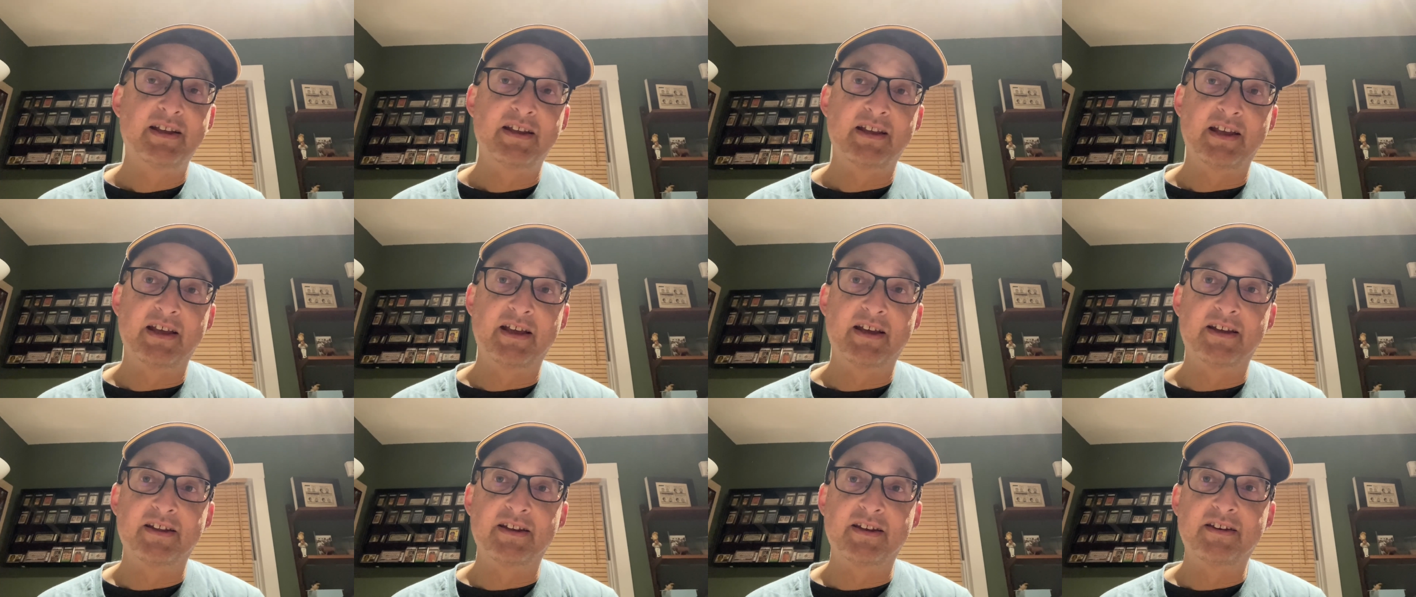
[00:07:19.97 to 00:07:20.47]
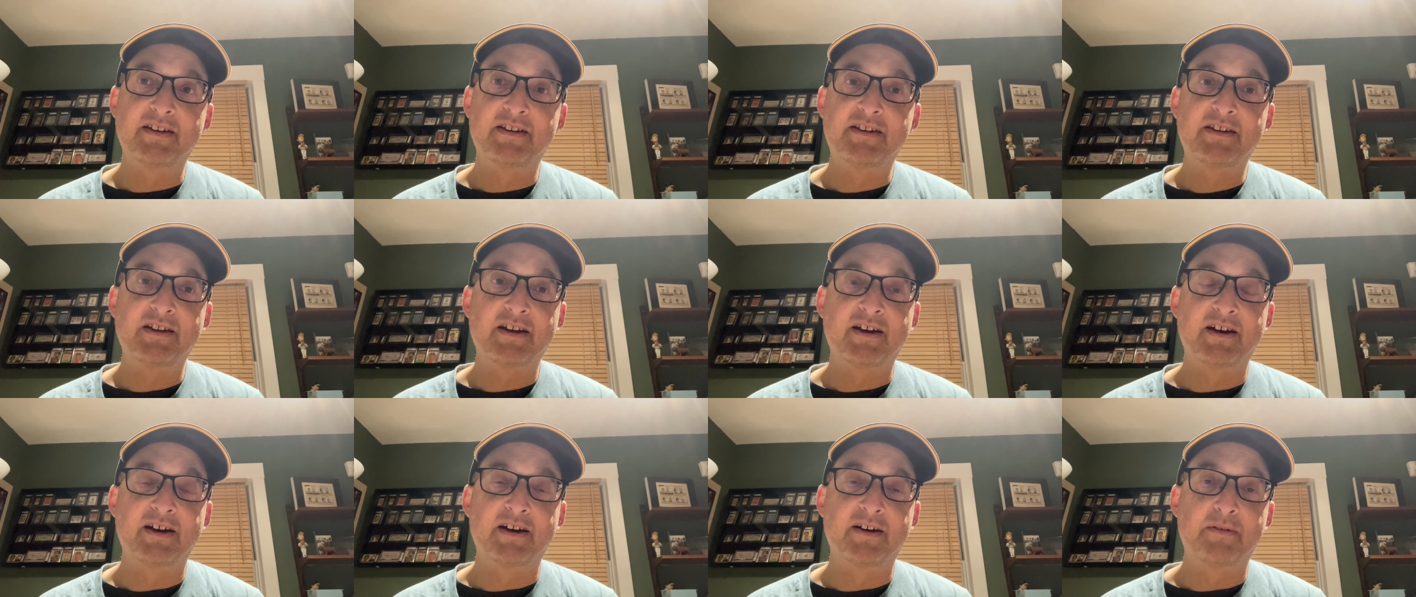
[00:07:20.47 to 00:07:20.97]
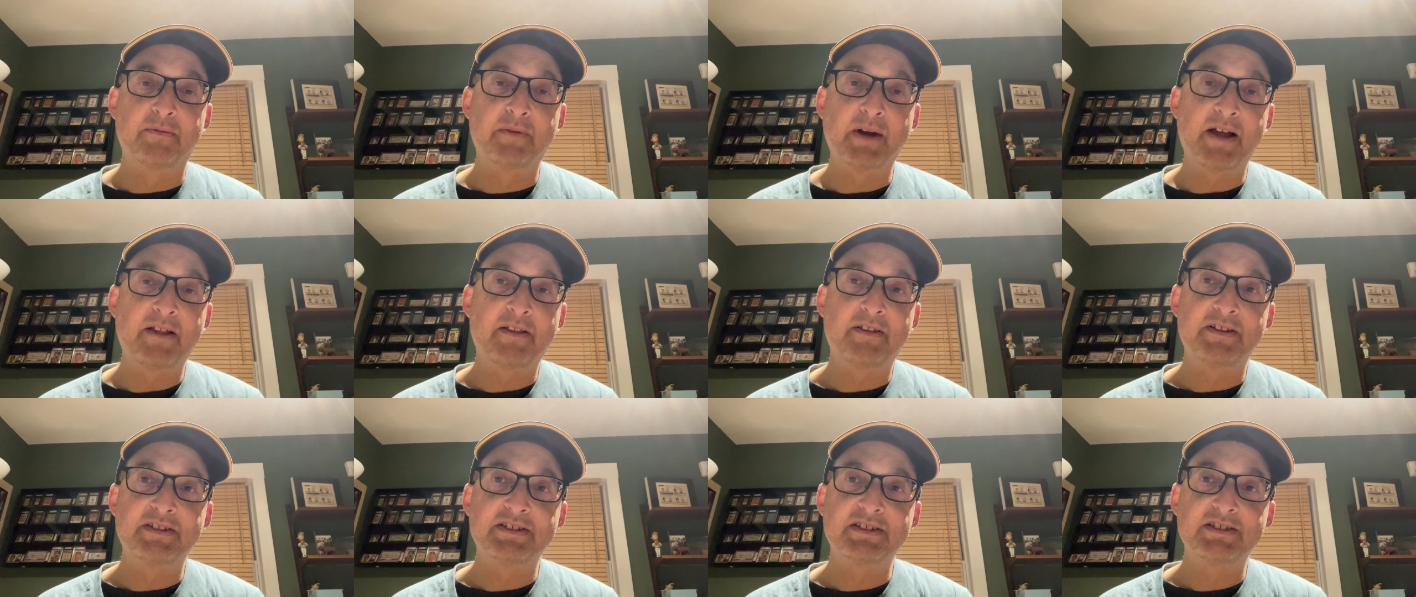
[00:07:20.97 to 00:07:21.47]
And
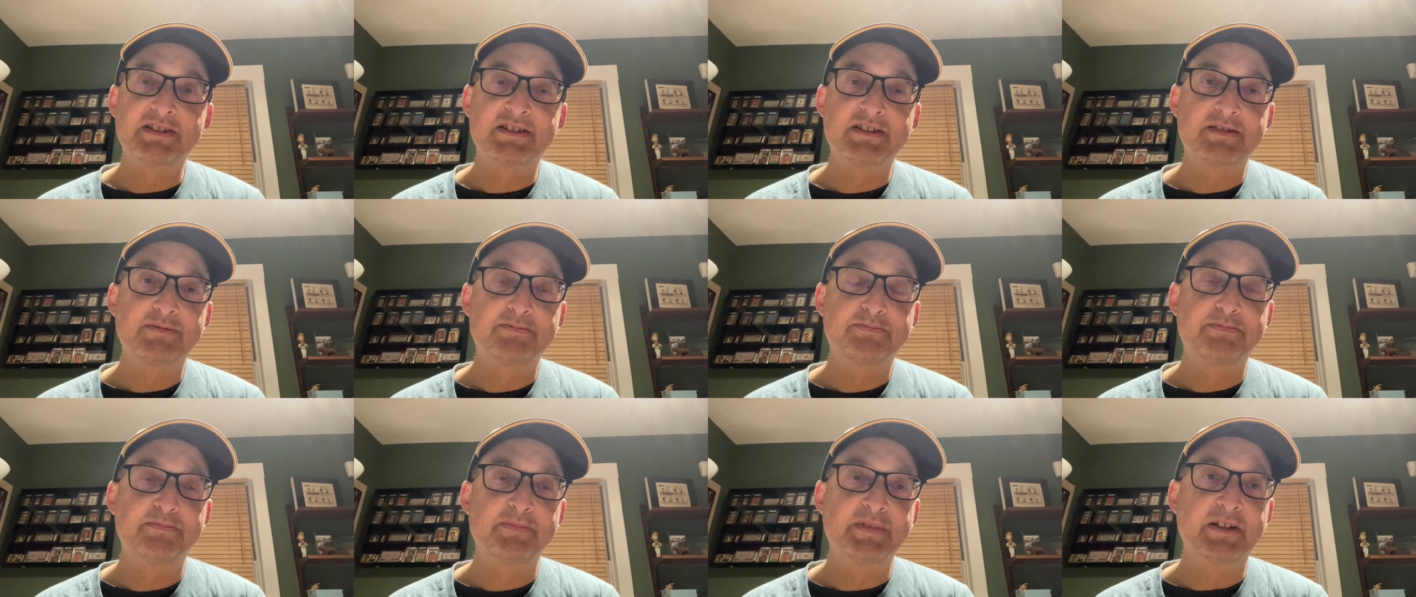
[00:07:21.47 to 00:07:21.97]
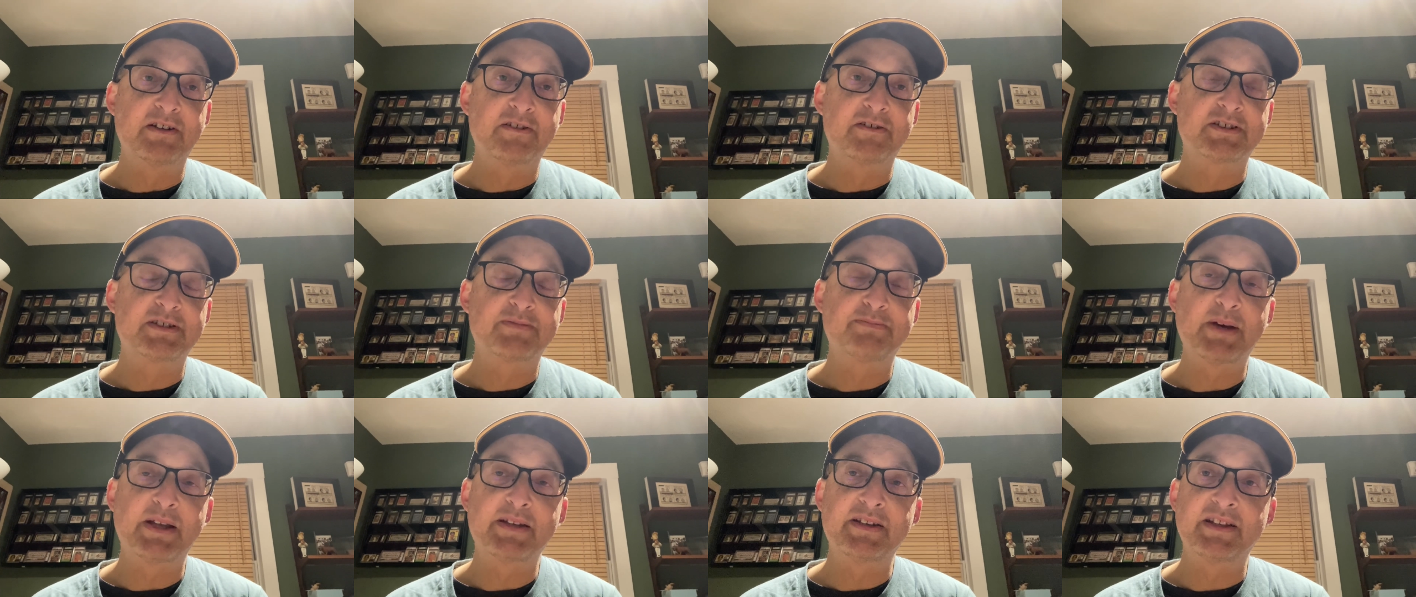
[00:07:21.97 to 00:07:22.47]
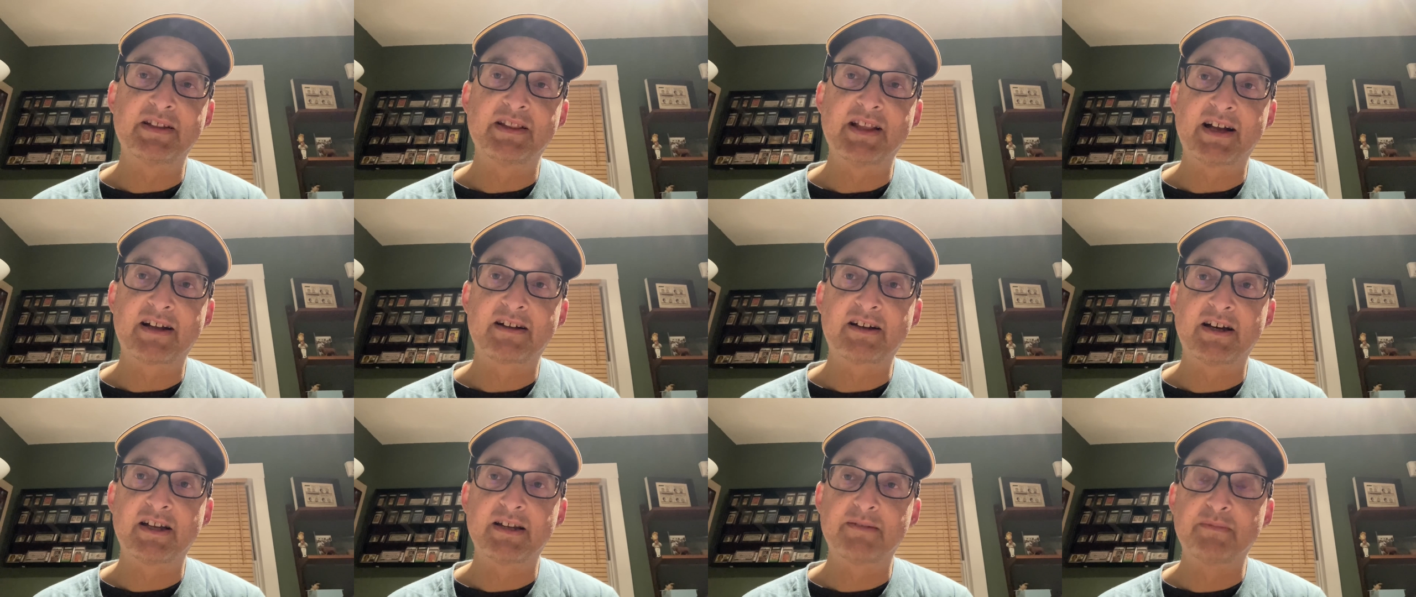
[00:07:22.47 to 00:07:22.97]
rather than spending
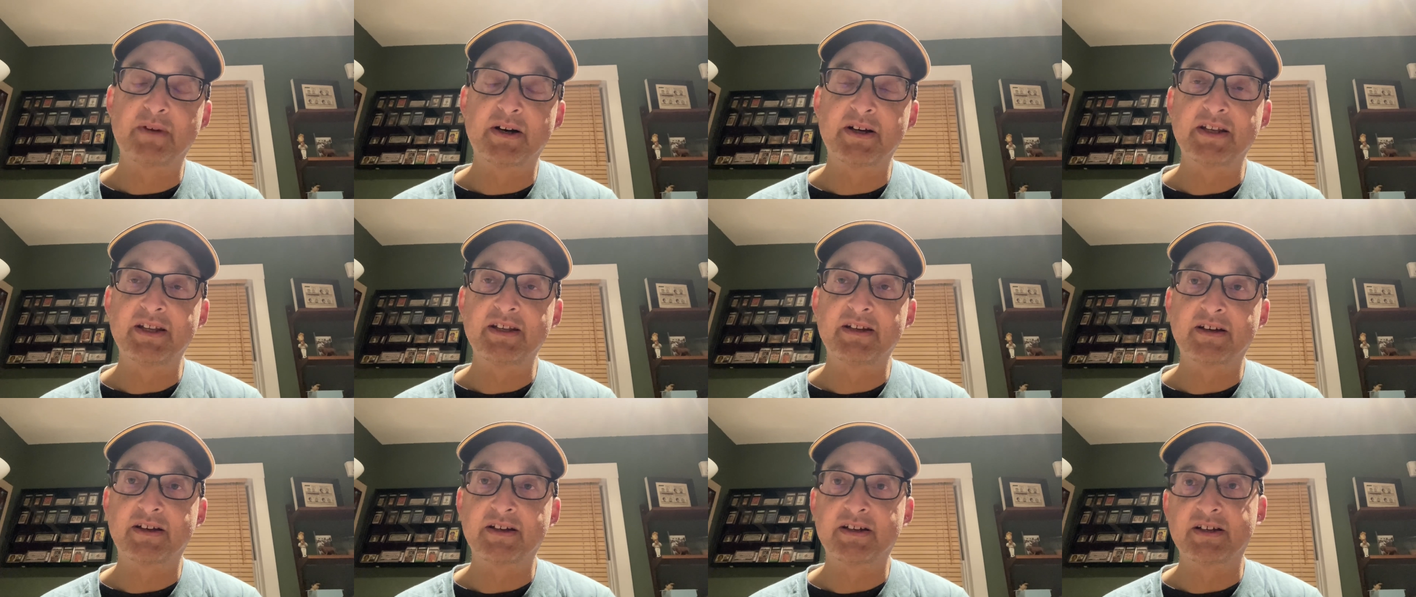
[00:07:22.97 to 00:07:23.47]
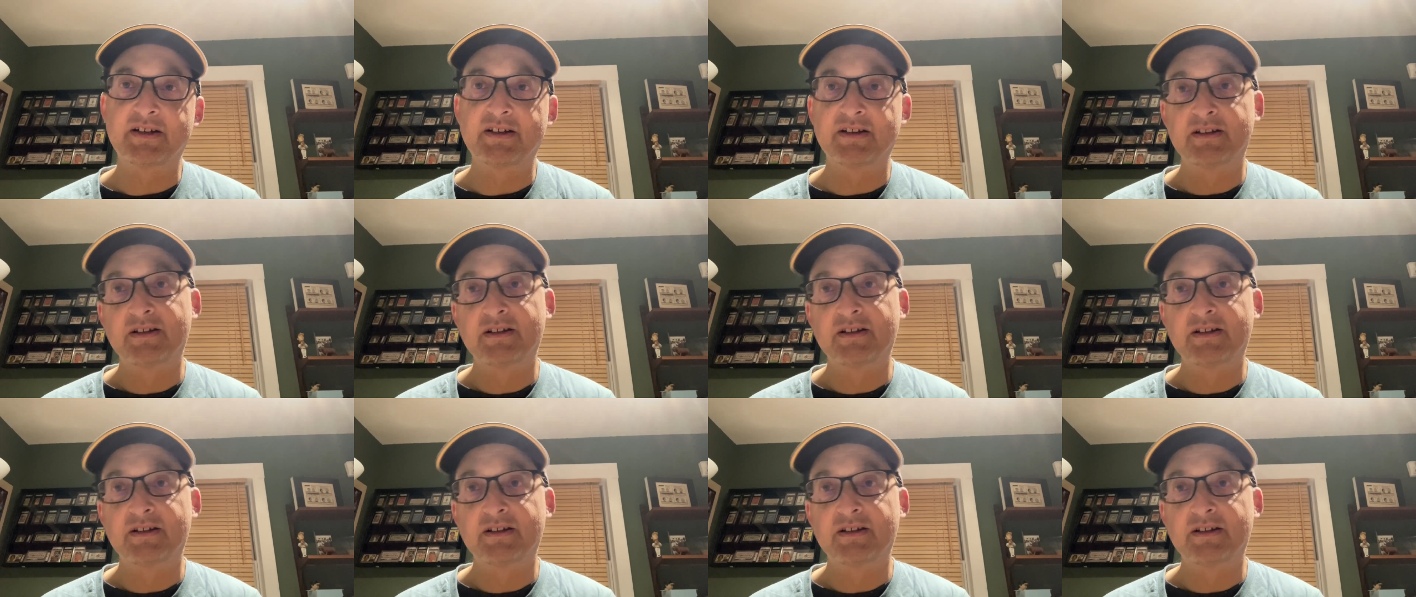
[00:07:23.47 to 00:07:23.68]
that kind of money on